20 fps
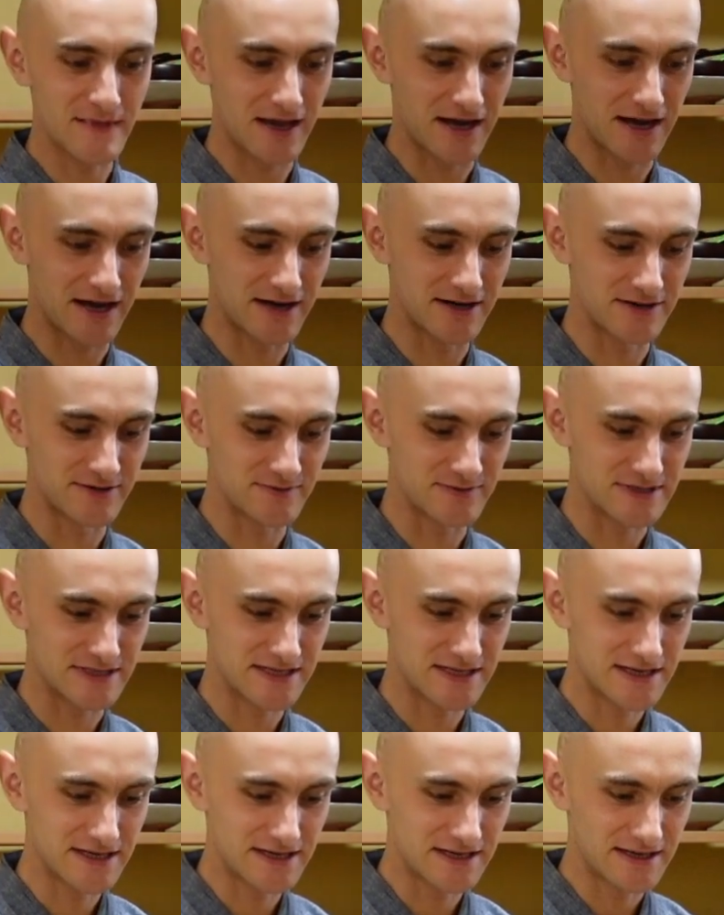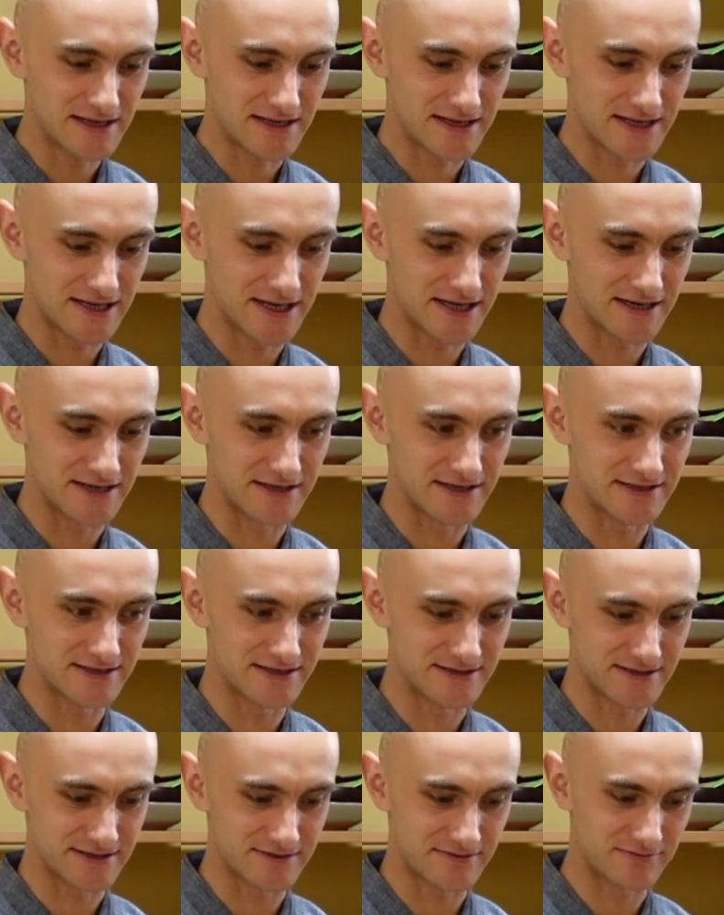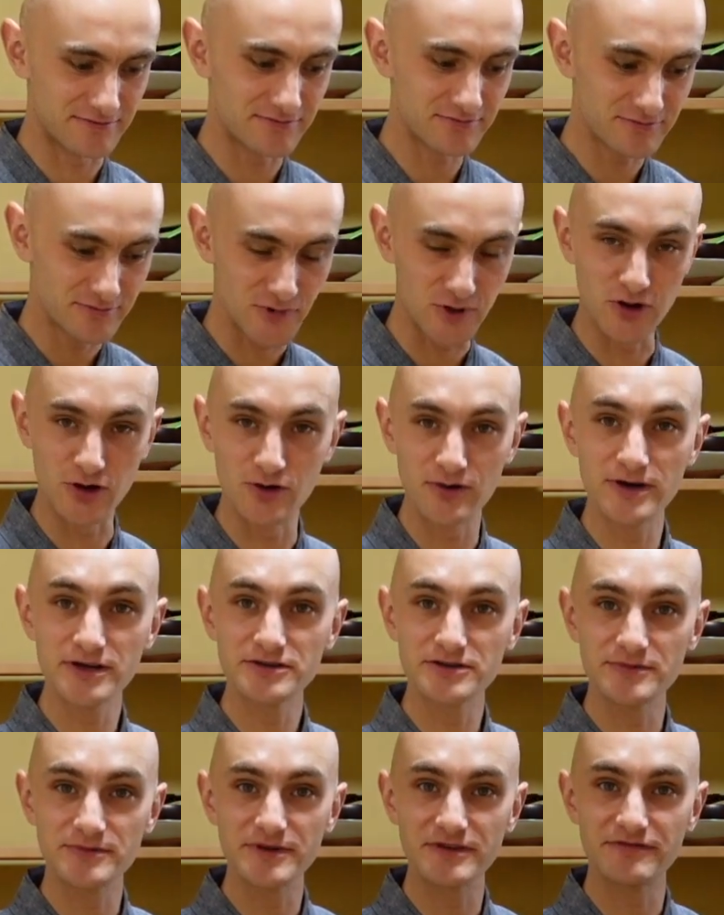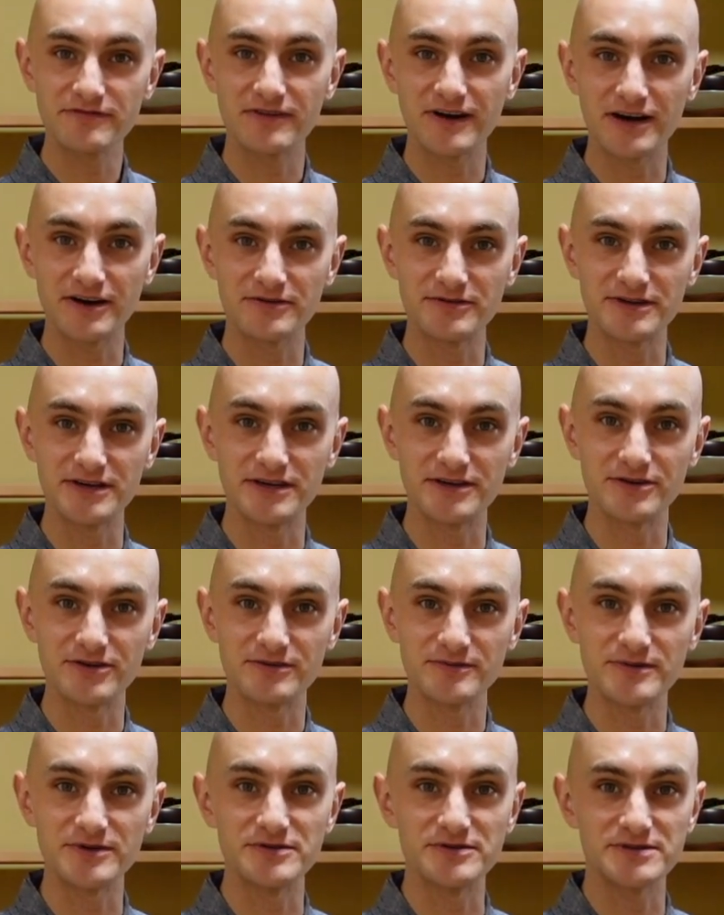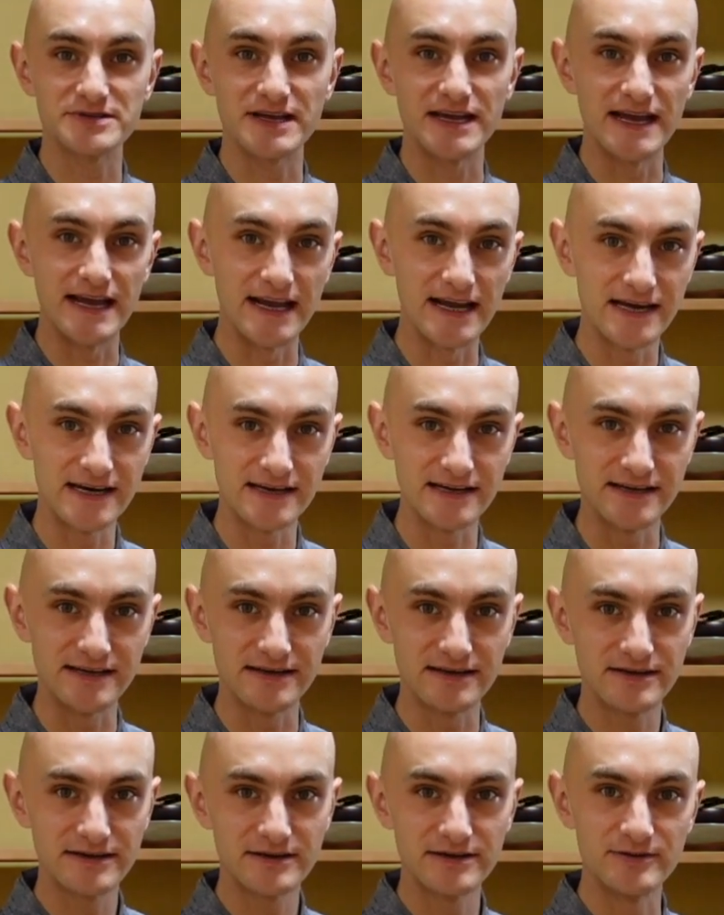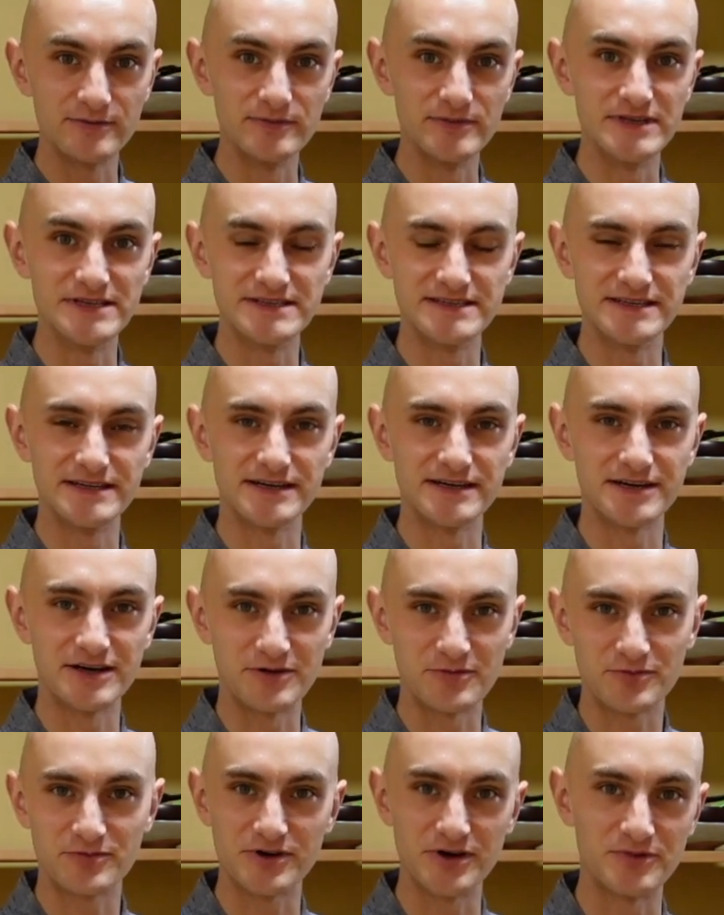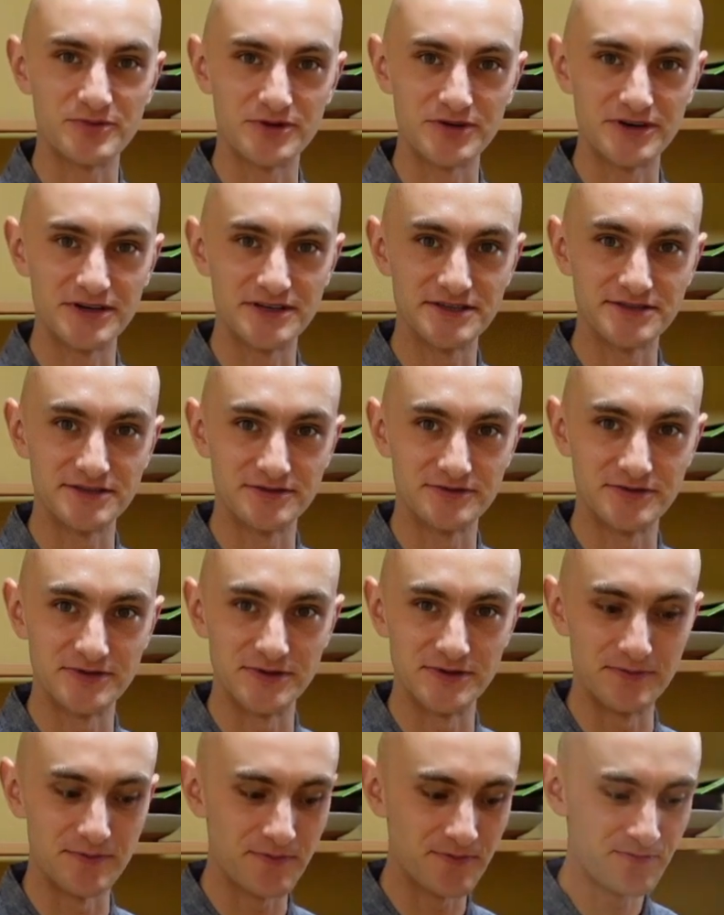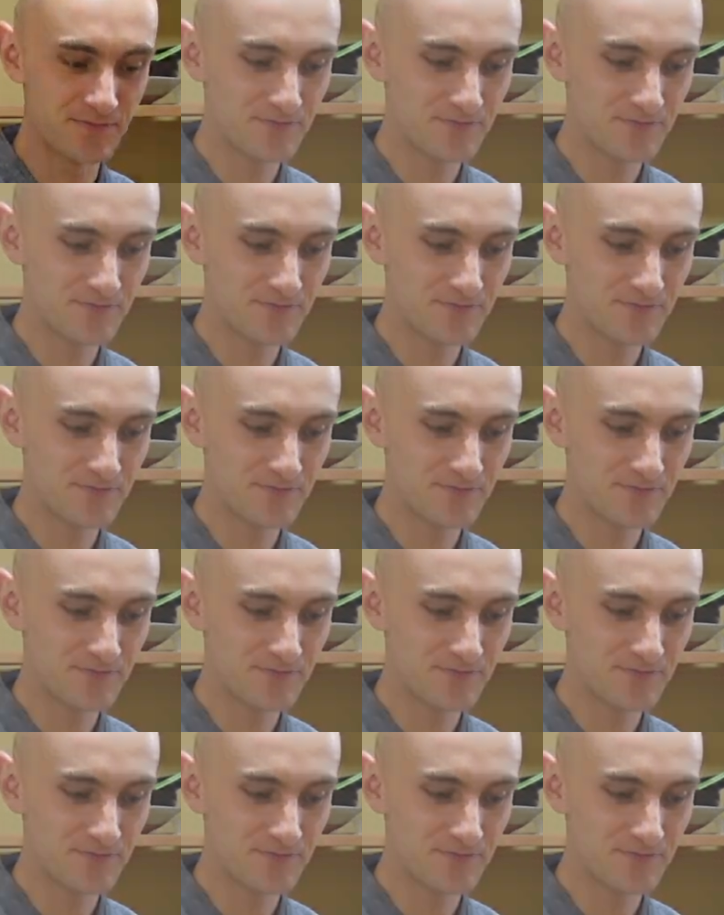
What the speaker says: items that is going to be found in almost any Mizuya preparation room.